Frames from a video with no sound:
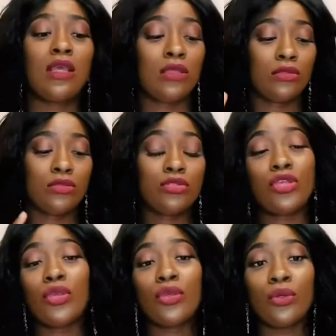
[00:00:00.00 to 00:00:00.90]

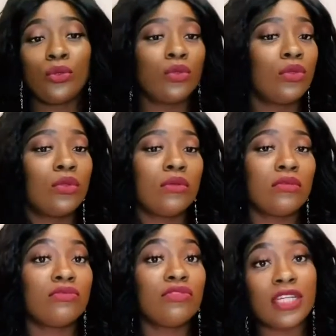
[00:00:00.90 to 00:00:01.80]
2,
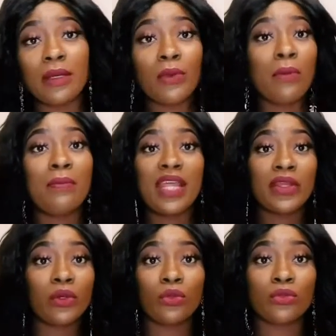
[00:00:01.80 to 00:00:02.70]
read up on
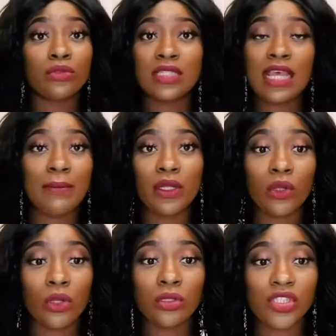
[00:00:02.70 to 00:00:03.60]
medical
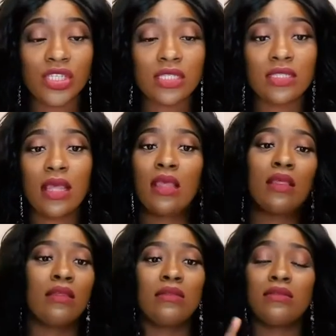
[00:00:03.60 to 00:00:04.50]
terminologies.
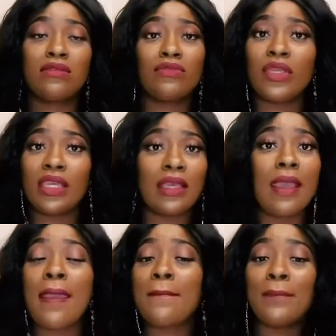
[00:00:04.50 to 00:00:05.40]
3,
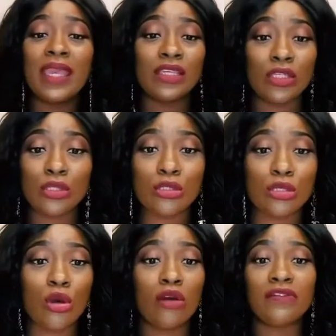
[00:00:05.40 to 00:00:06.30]
make use
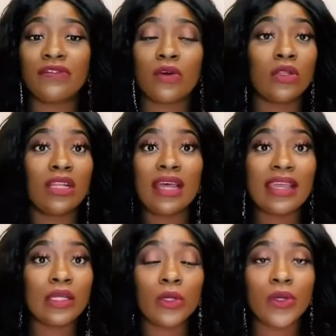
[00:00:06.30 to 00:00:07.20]
of online
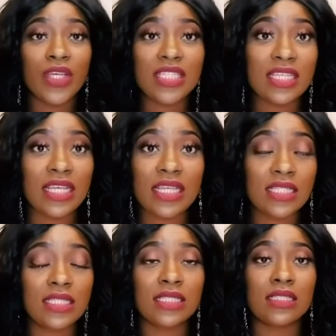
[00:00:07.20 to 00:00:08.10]
quizzes.
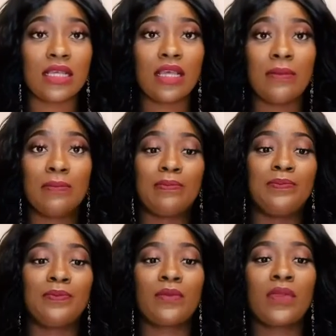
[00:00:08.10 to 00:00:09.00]

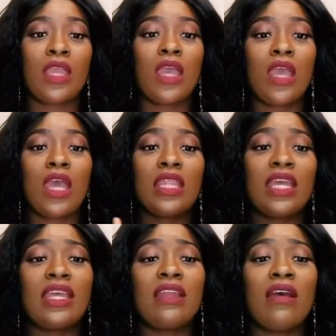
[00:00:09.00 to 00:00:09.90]
And
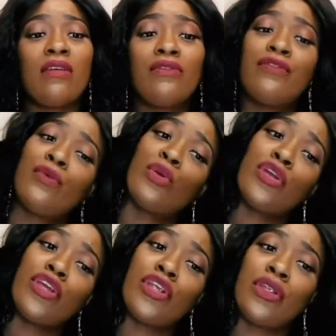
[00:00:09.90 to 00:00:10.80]
then
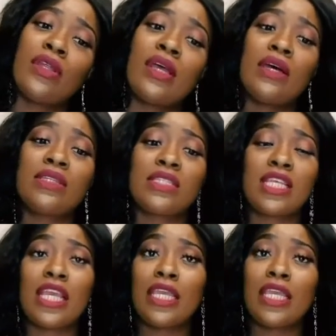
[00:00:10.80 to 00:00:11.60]
4, I would say